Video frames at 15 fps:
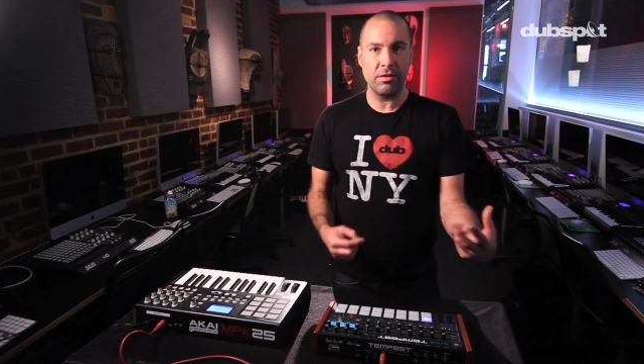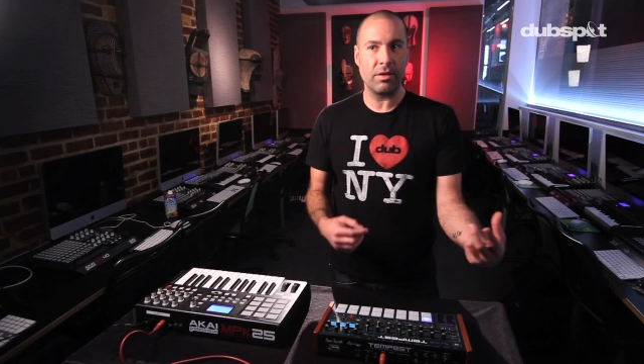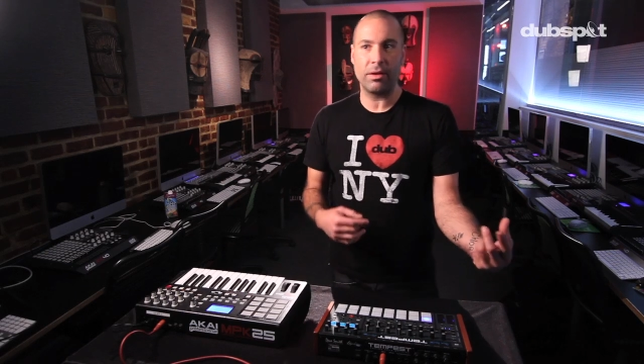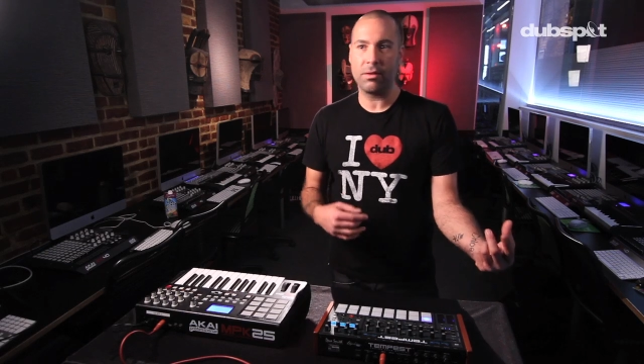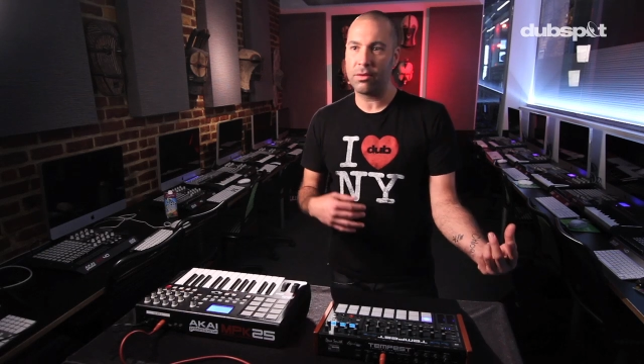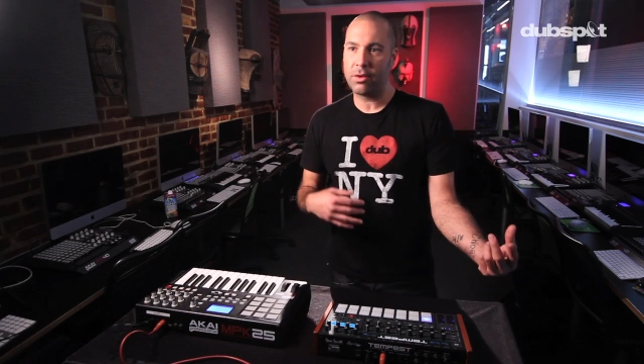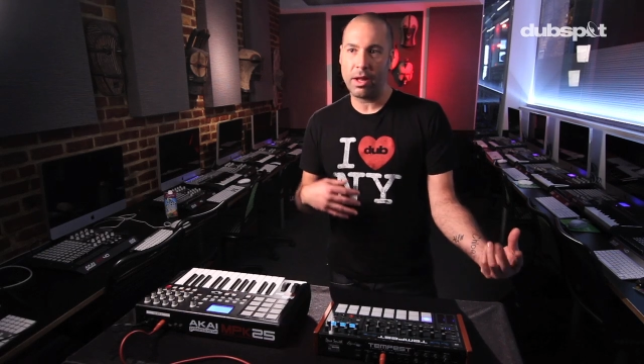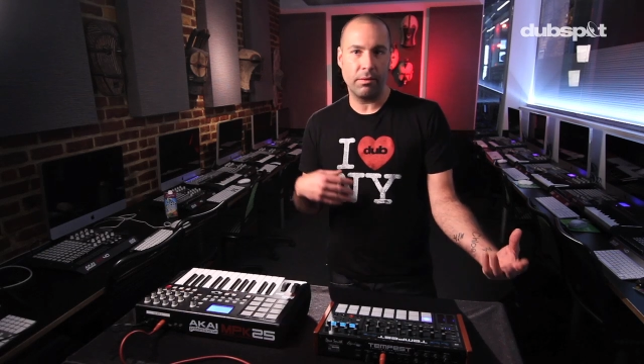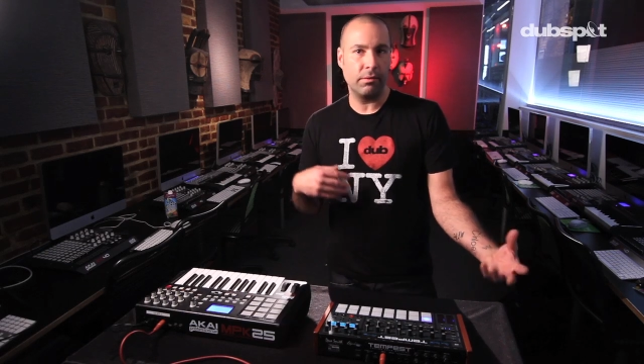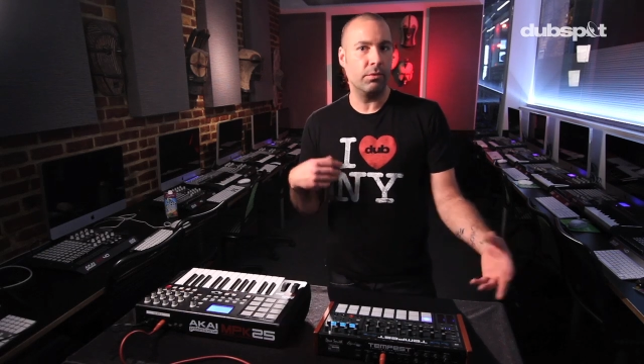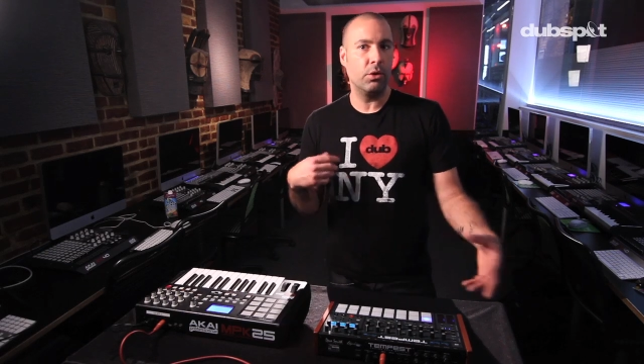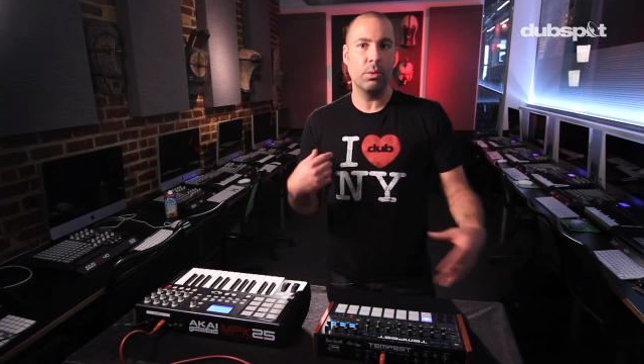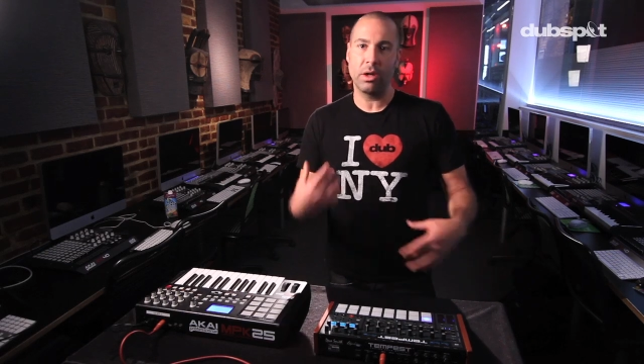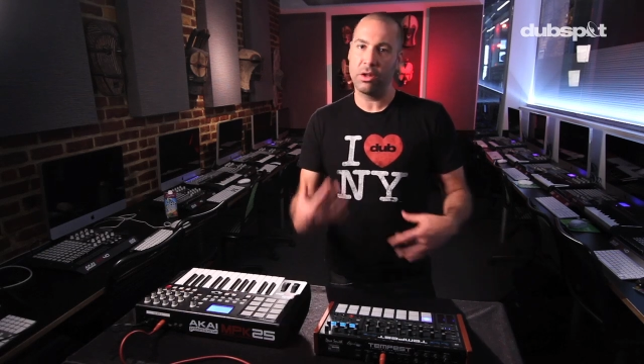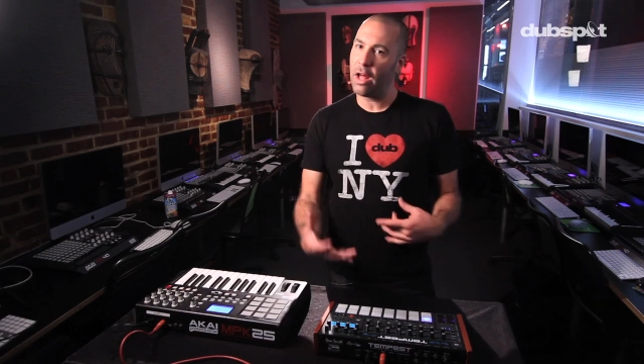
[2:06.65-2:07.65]
and kind of
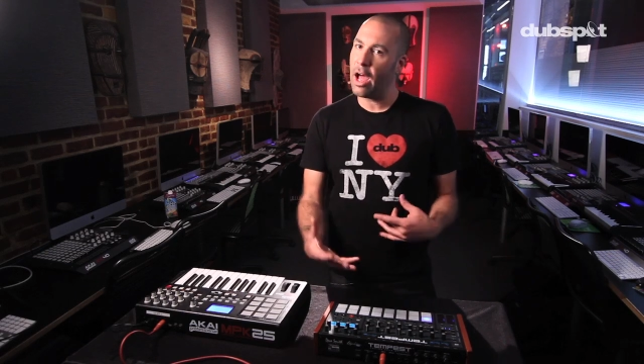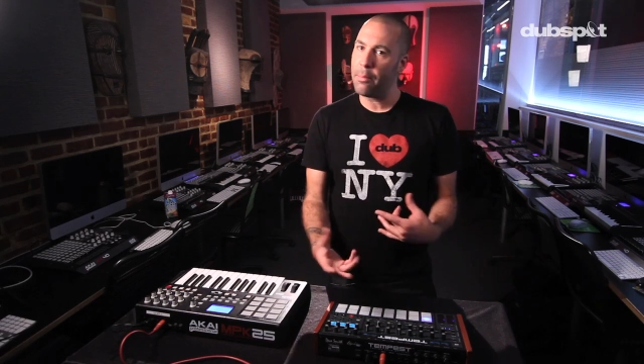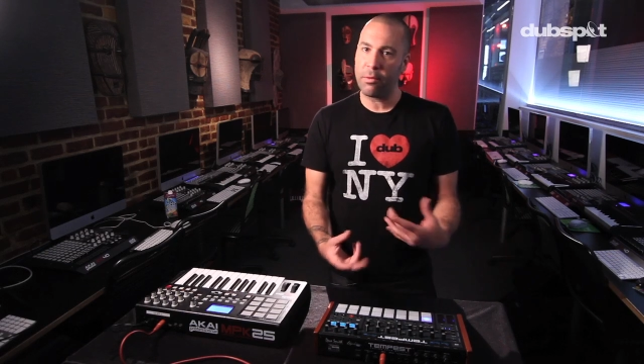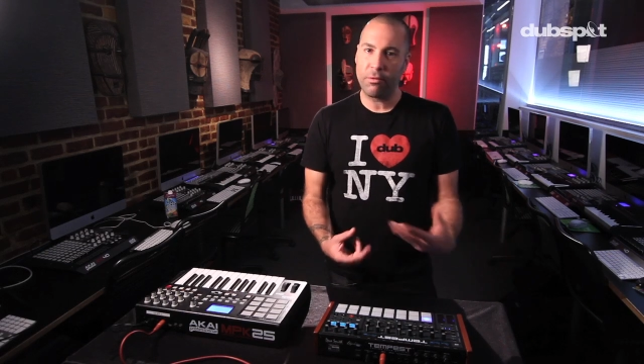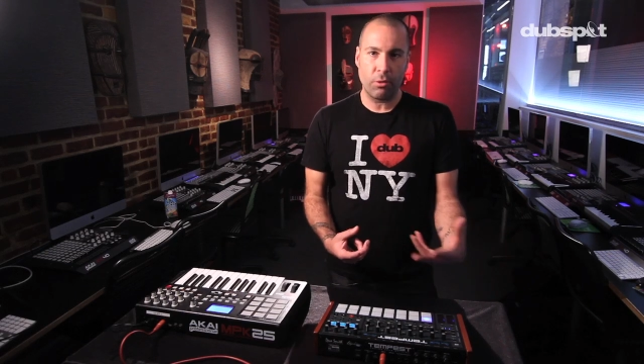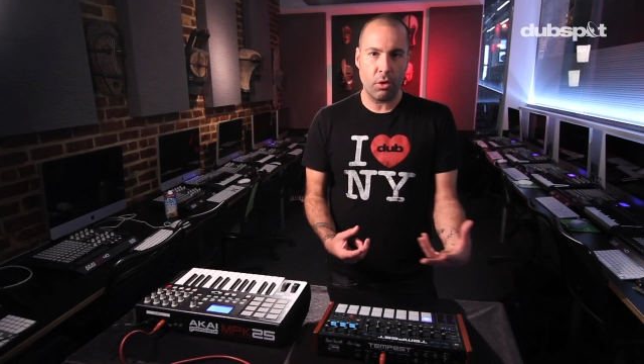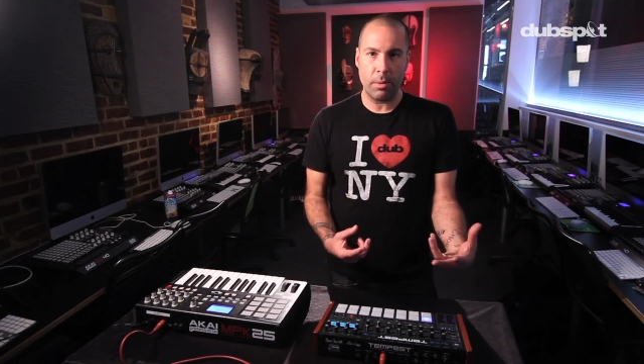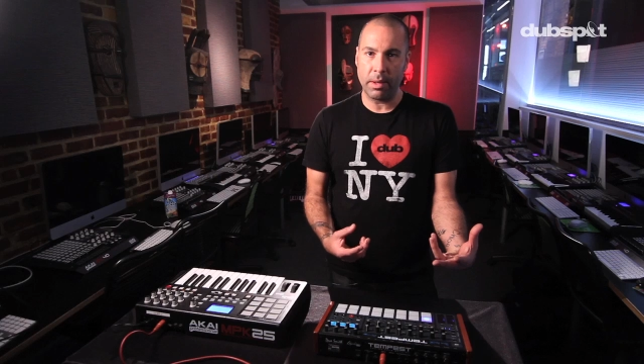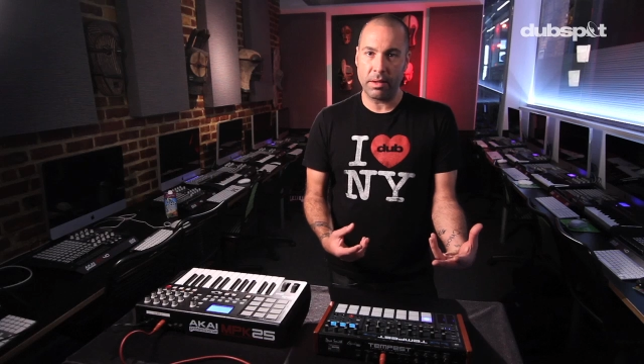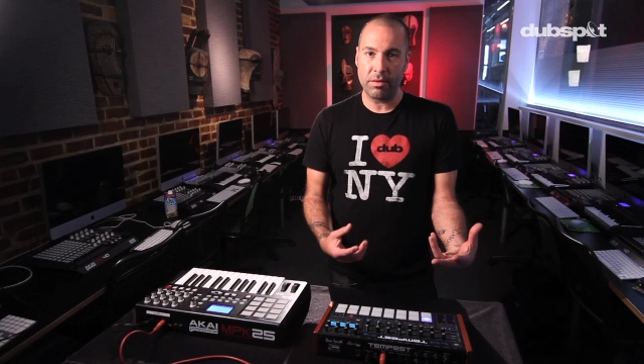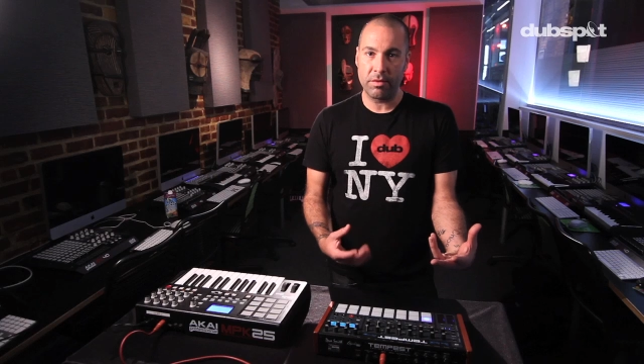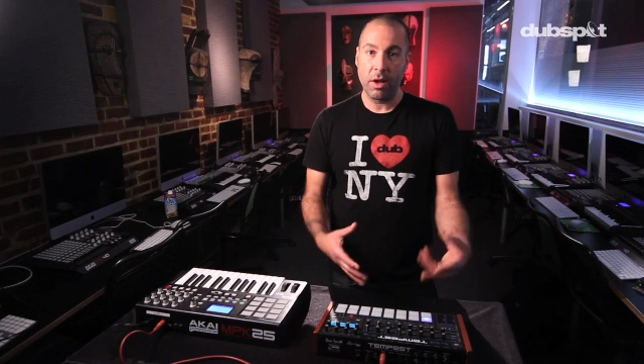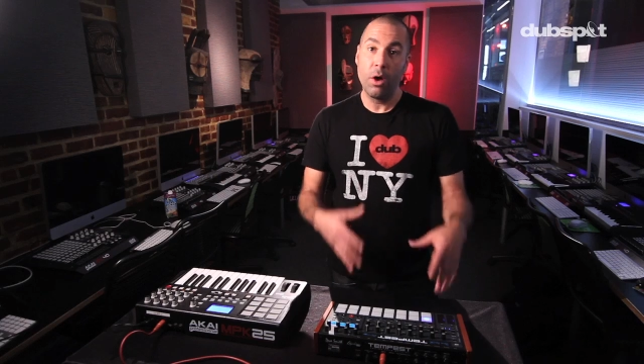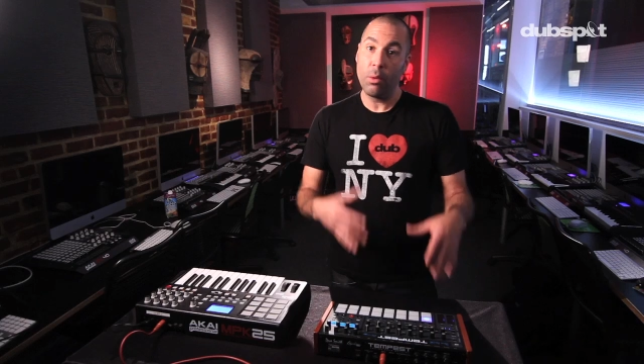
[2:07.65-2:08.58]
doing a live performance,